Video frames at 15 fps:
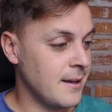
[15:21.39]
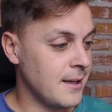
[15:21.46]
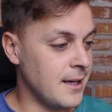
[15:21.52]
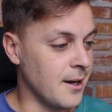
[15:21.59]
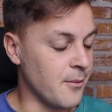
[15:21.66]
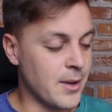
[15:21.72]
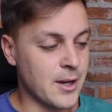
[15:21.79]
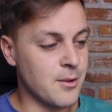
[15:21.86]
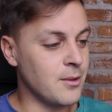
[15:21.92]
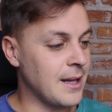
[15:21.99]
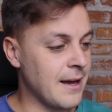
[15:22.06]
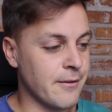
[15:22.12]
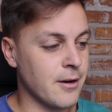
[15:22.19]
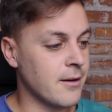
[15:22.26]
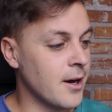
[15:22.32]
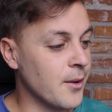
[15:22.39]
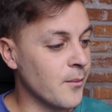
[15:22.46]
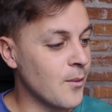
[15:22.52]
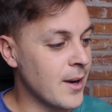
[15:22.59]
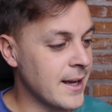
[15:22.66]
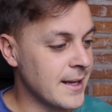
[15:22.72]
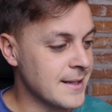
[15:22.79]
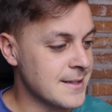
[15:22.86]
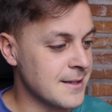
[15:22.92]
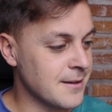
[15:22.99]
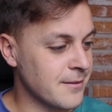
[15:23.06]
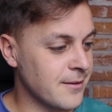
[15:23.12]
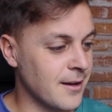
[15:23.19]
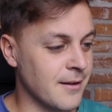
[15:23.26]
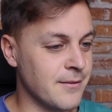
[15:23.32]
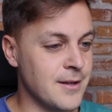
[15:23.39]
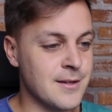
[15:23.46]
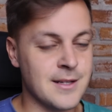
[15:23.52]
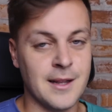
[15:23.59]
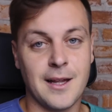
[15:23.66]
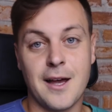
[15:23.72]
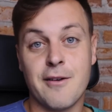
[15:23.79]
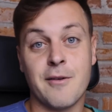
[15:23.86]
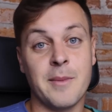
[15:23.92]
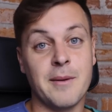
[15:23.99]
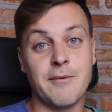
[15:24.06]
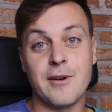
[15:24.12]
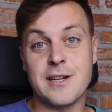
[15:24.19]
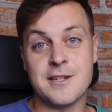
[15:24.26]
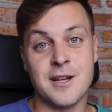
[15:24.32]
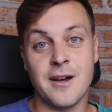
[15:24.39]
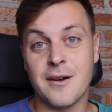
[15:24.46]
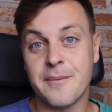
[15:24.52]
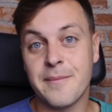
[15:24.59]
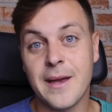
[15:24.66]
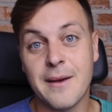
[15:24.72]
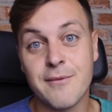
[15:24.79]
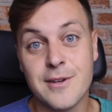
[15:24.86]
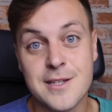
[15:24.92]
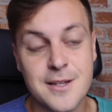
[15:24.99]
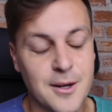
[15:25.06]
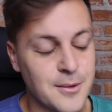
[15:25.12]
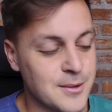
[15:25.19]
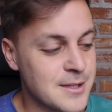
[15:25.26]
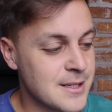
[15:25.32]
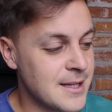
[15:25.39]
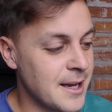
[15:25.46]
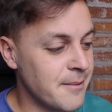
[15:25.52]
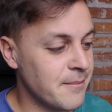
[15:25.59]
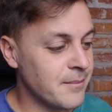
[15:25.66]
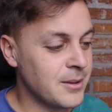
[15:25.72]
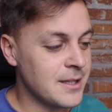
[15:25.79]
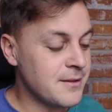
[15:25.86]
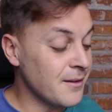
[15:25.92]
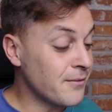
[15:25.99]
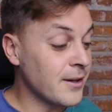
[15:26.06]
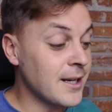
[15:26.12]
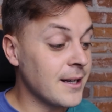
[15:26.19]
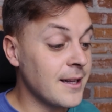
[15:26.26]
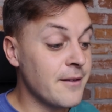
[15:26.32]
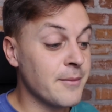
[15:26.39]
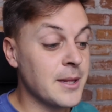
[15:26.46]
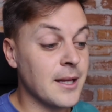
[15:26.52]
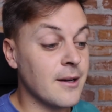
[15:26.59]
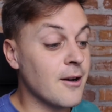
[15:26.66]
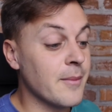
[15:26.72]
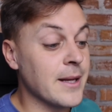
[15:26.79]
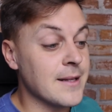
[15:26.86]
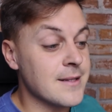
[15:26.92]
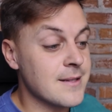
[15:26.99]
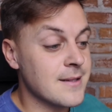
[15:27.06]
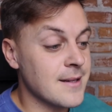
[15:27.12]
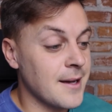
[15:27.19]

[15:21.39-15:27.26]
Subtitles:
you know, we all have our own ways of using Lightroom and reaching our end results, then please feel free to leave them in the comments.